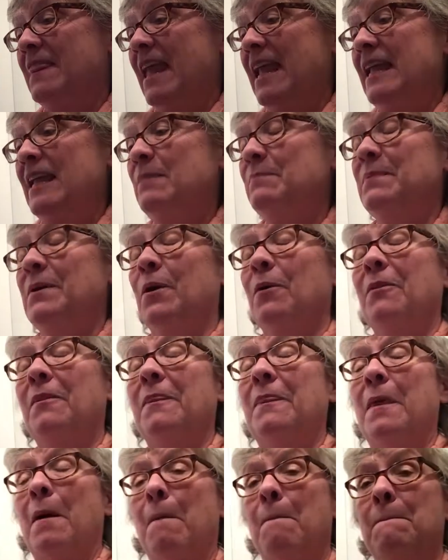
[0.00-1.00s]
had
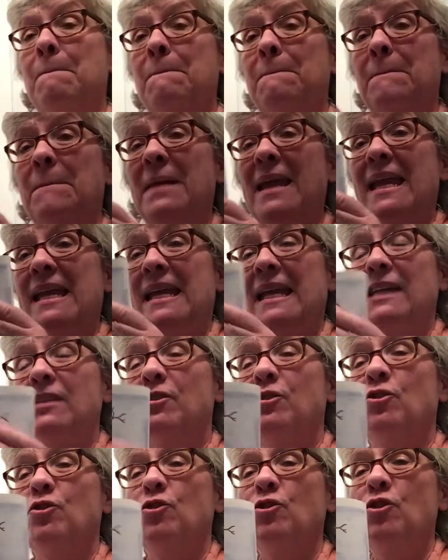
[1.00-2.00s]
built the
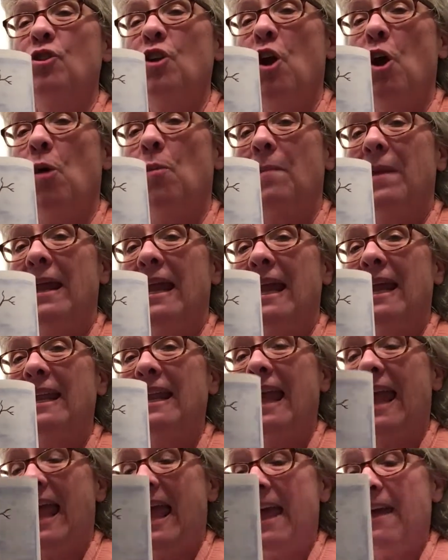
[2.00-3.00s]
biggest snowman
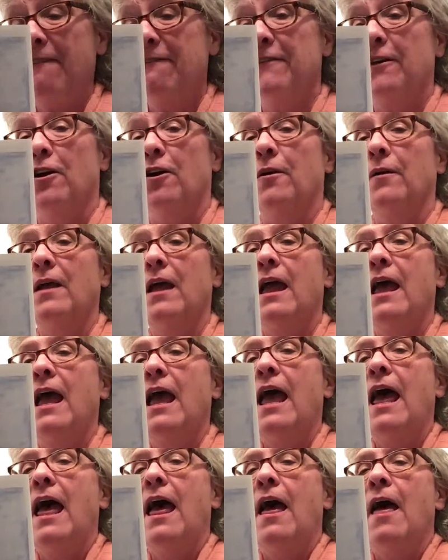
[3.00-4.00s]
ever.
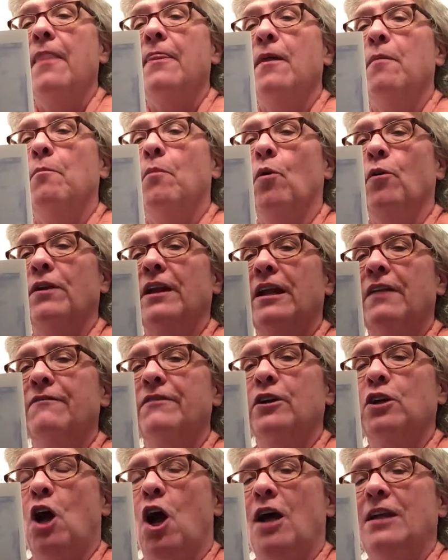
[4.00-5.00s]
The morning of
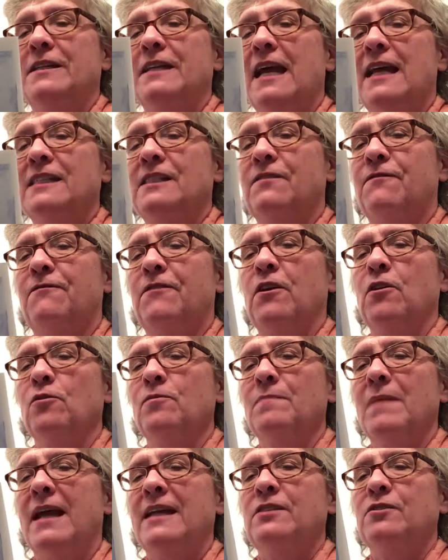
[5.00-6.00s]
the contest,
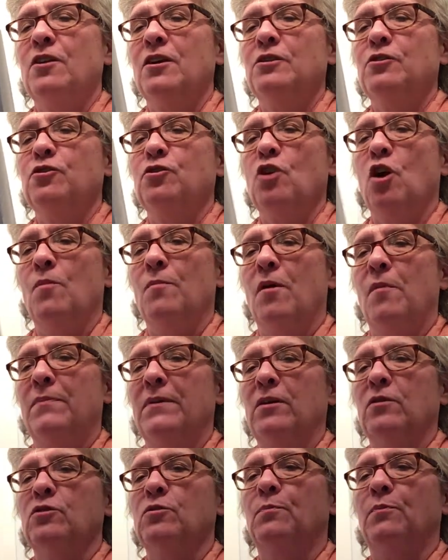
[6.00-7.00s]
field mice on
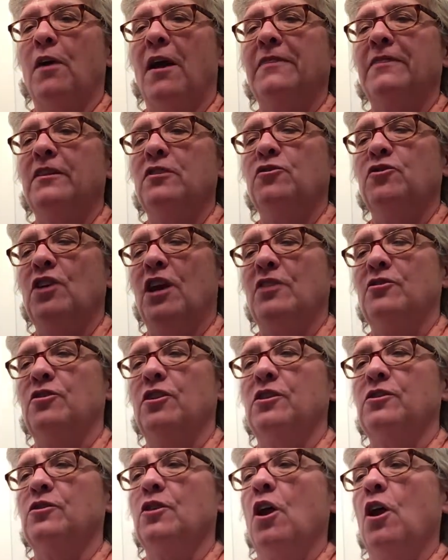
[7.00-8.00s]
snowmobiles brought the
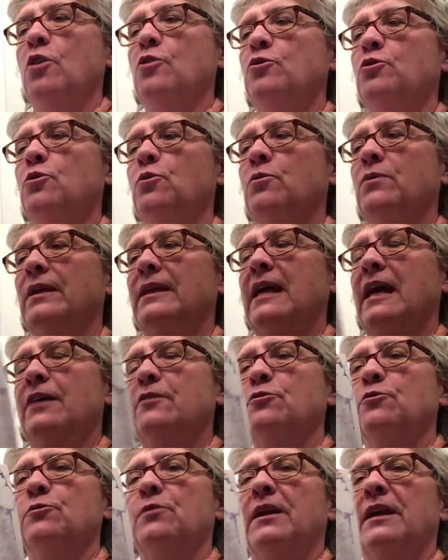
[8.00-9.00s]
judges to the
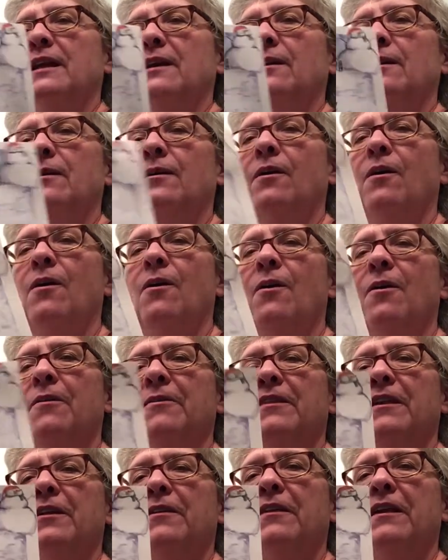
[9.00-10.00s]
country. Oh,
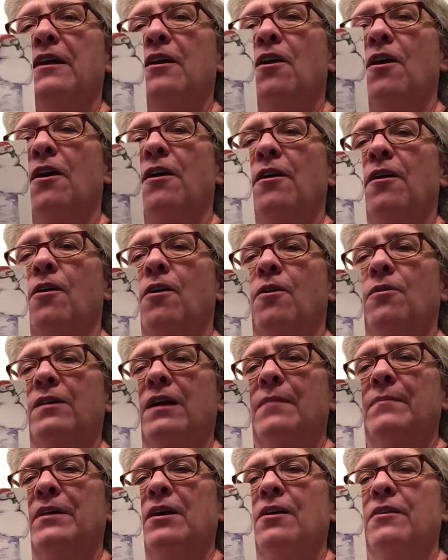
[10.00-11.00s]
there they are, all
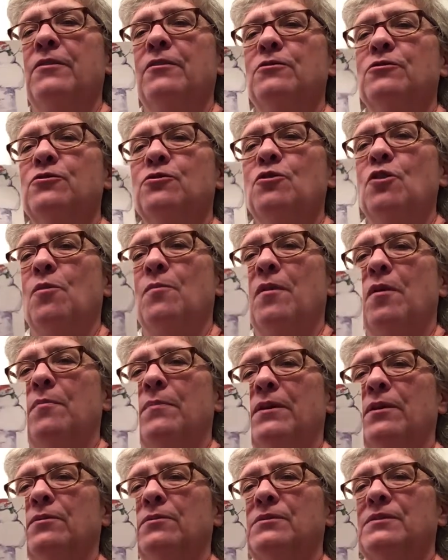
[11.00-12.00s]
coming on their
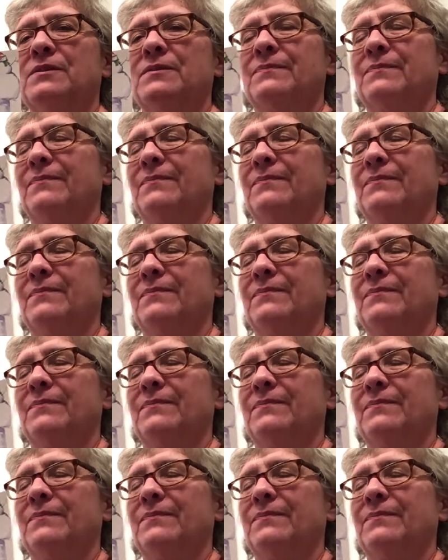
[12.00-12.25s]
snowmobiles.